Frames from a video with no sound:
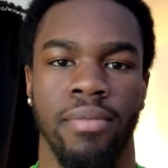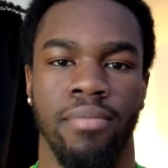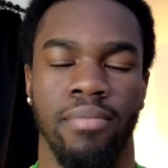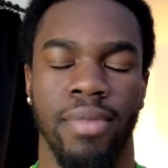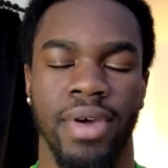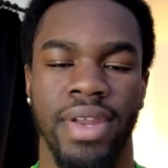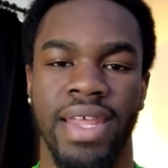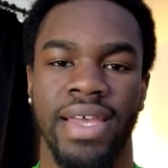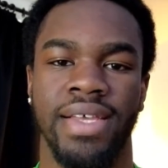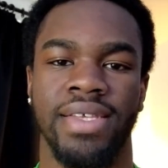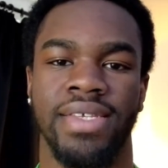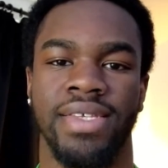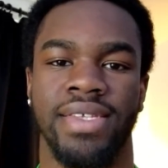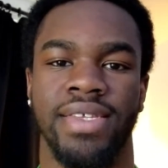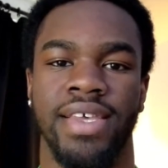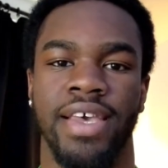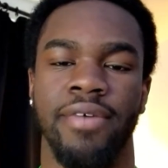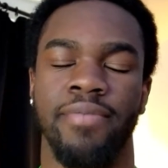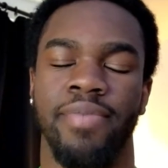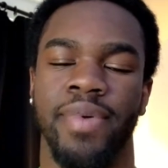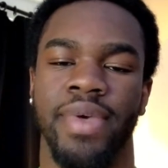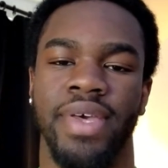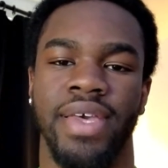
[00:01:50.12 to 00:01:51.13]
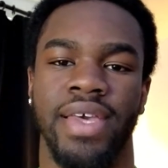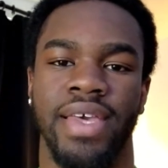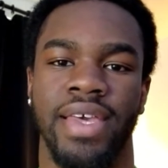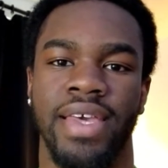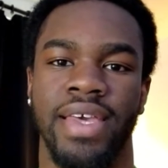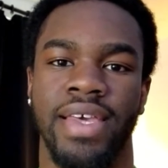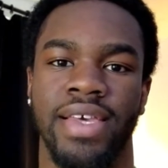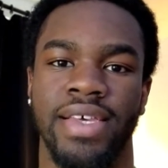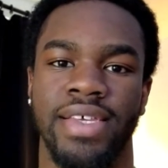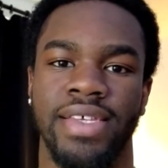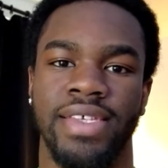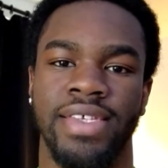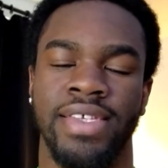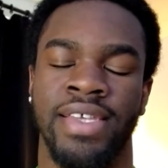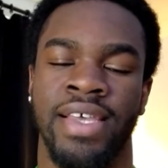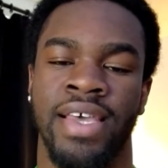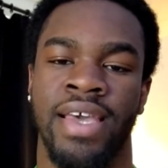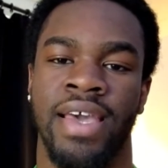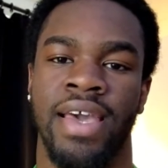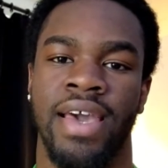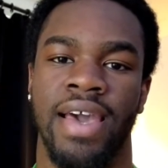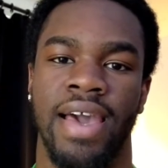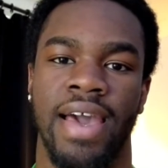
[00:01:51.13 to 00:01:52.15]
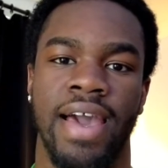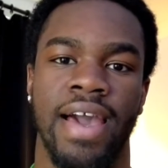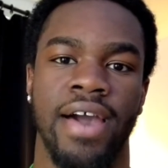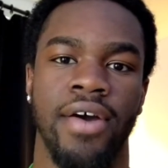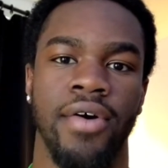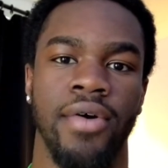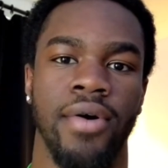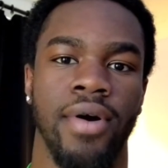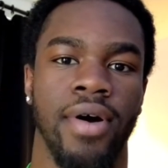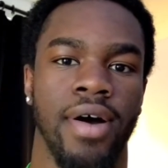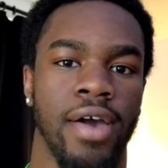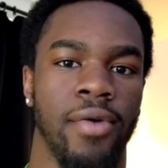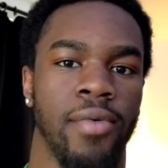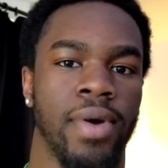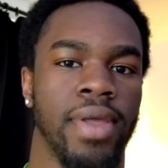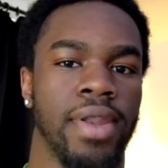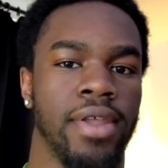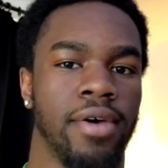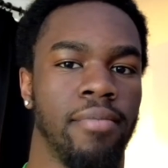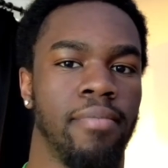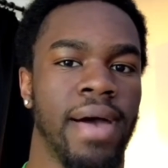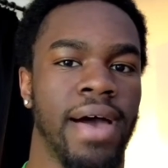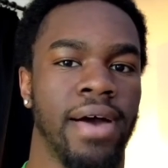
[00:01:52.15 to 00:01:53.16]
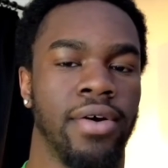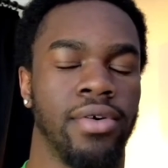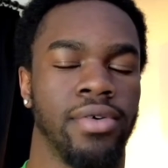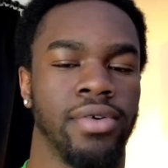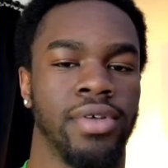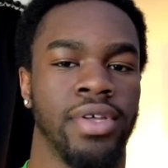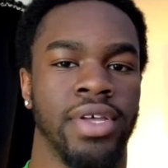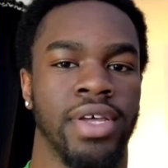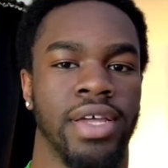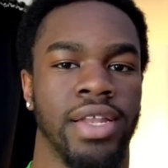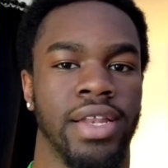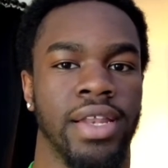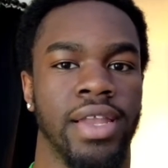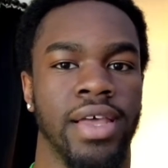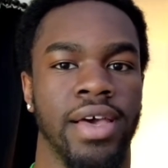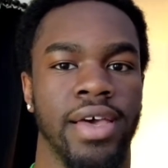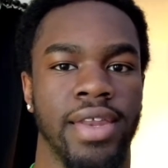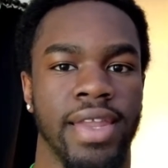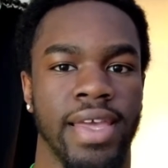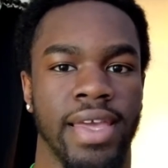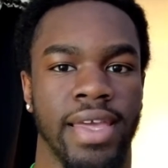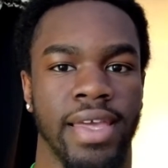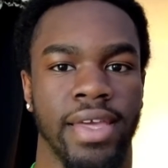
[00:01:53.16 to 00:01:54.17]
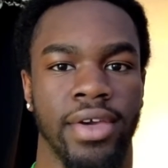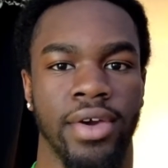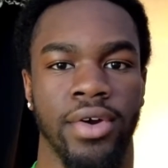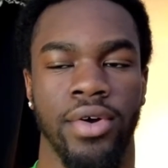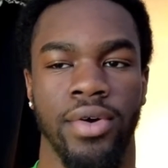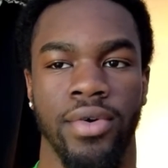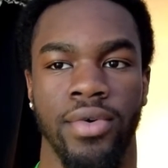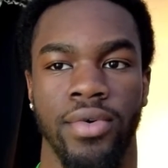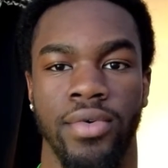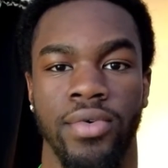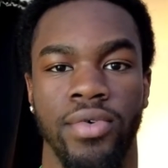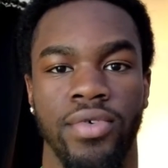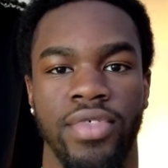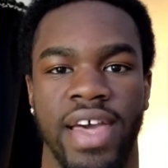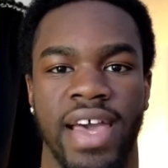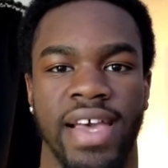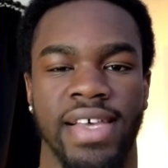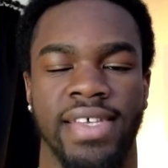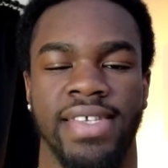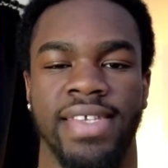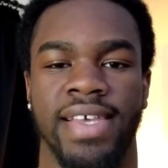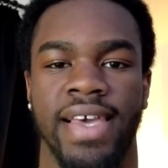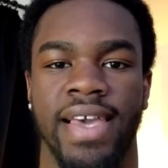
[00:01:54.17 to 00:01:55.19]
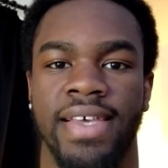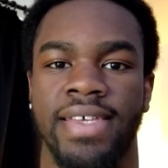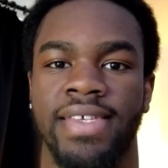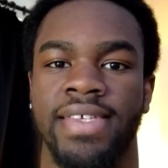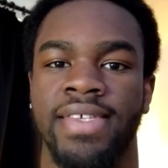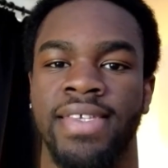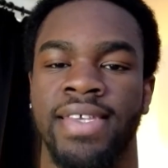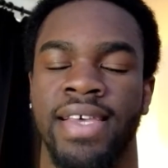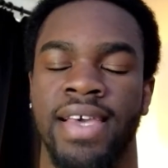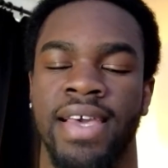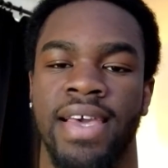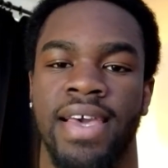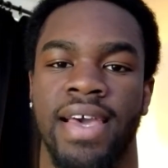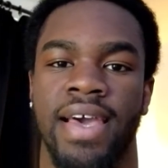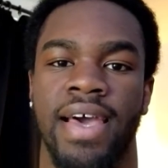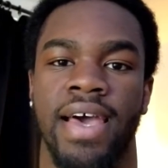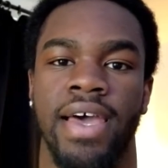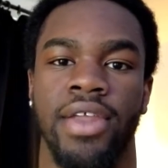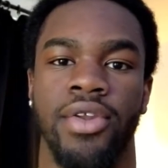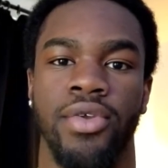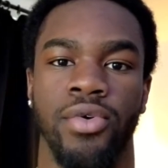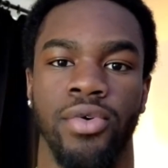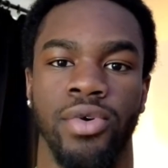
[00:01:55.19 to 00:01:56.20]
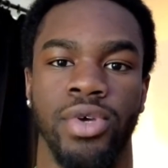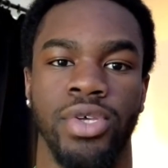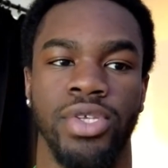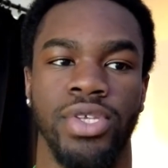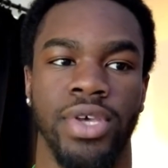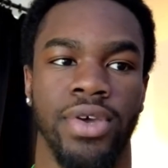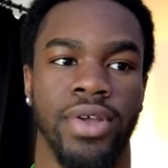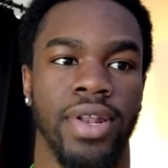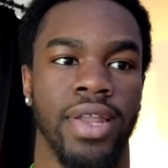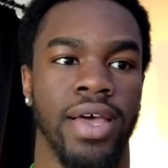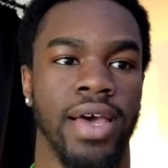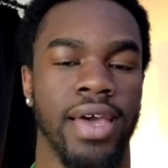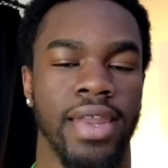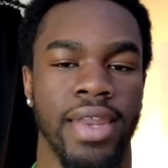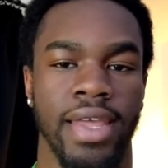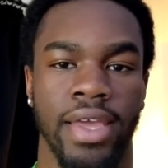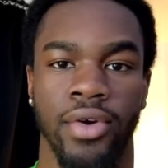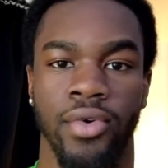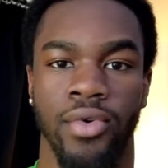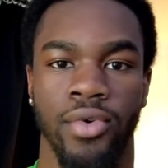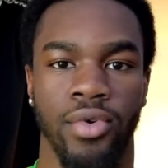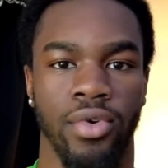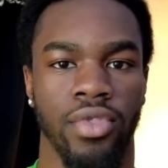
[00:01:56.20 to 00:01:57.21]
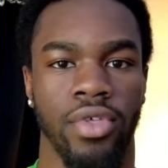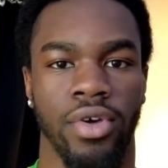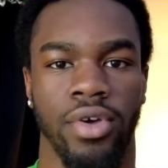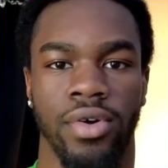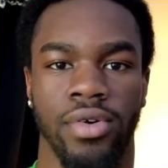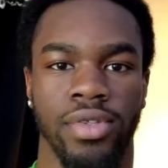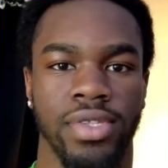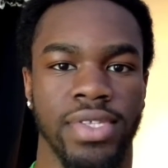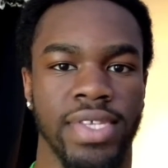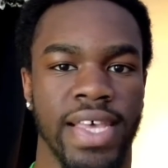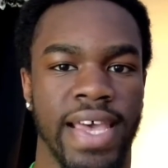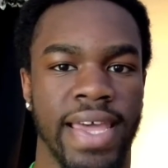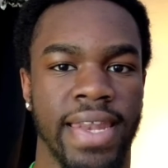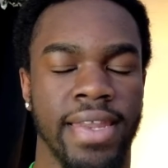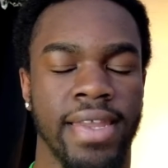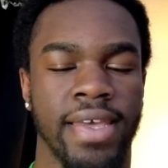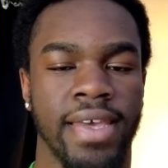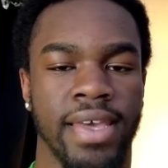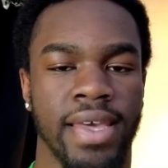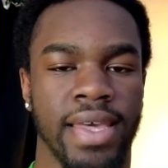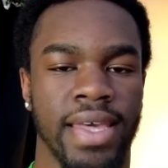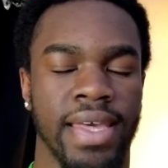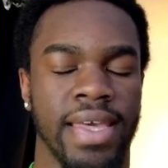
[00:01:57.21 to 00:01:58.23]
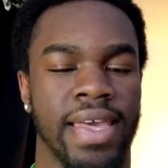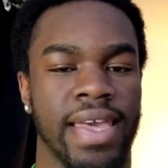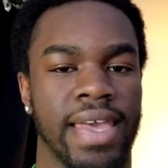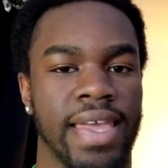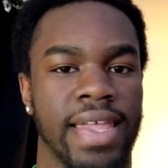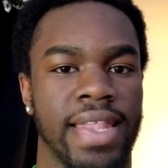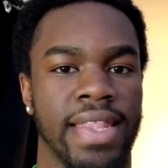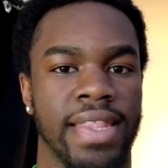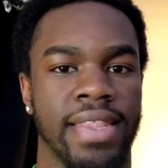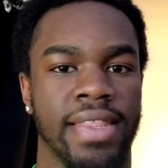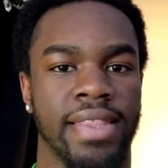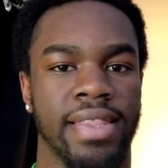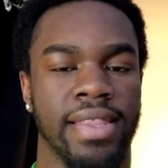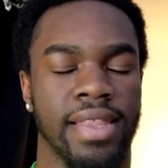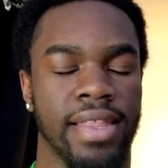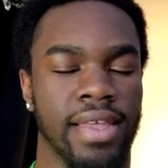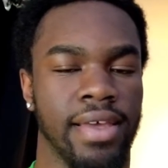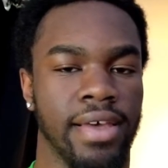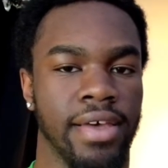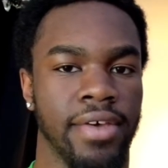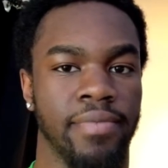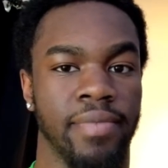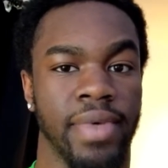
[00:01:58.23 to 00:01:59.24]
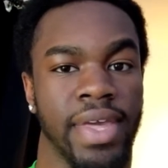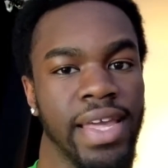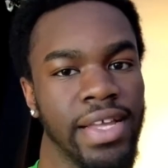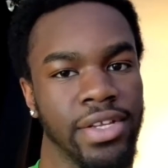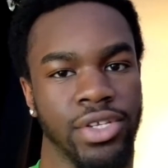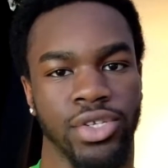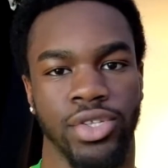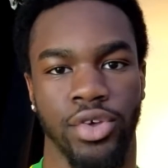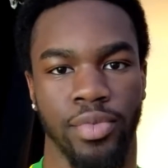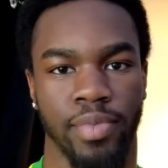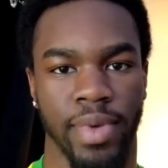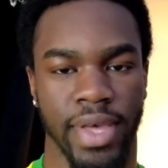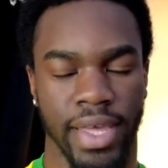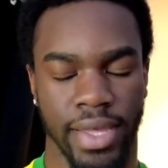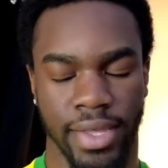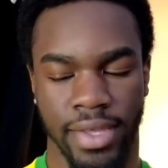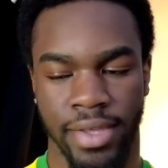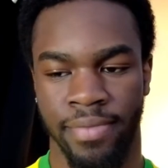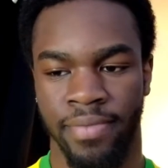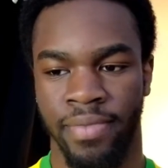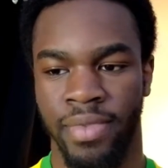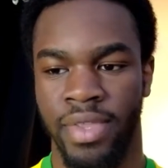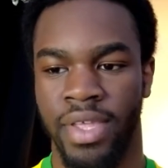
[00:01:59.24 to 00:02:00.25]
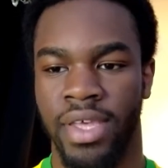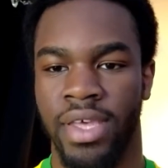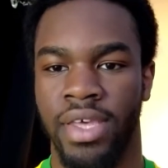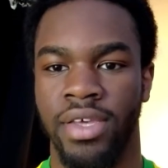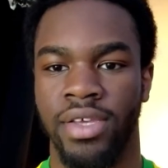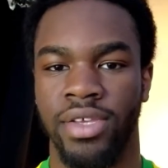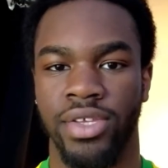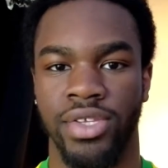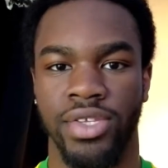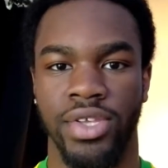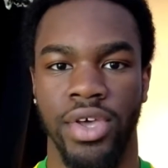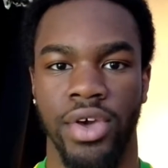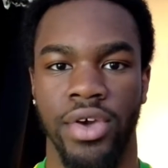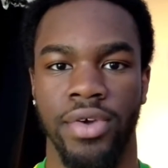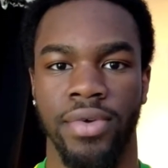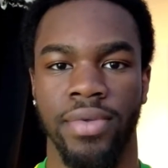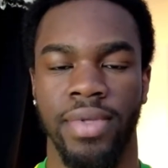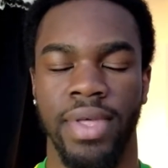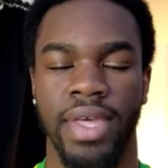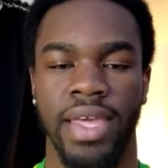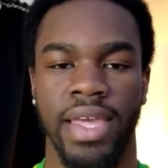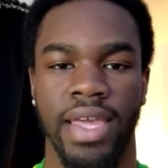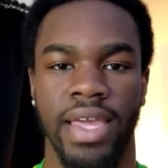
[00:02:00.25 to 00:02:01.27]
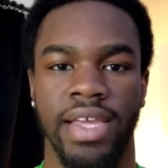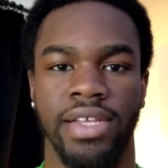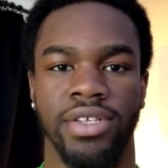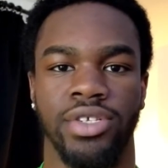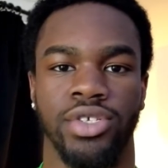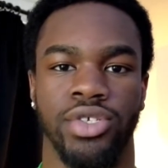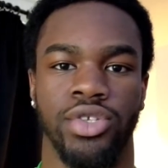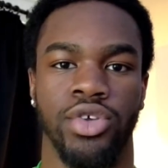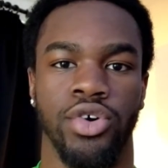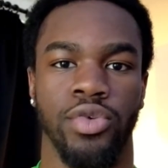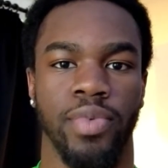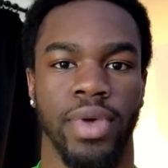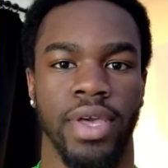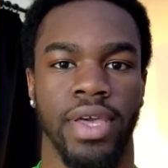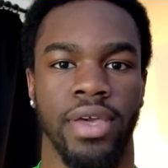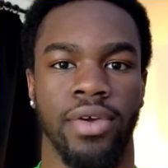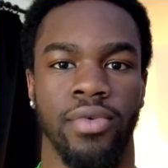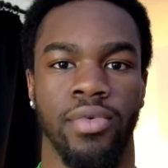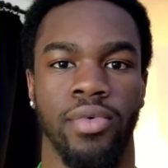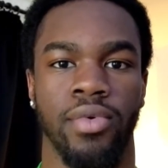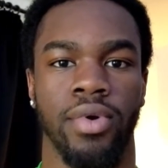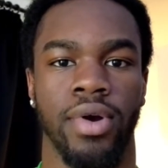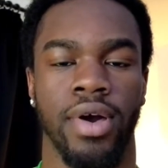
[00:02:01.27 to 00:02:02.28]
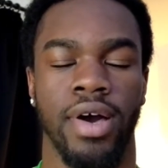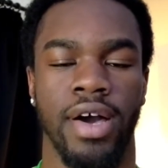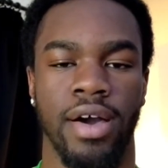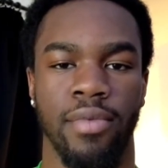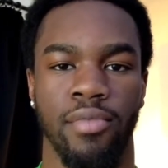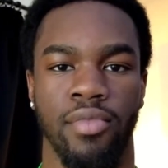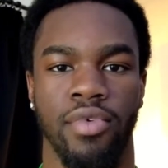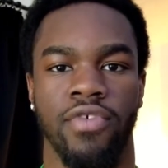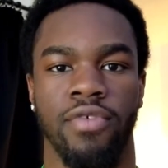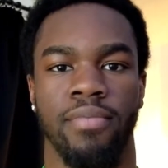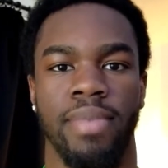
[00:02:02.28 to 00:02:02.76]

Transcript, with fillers: My next tip is how I went about learning all the essays and also learning all the content in um, each topic. So each topic will come with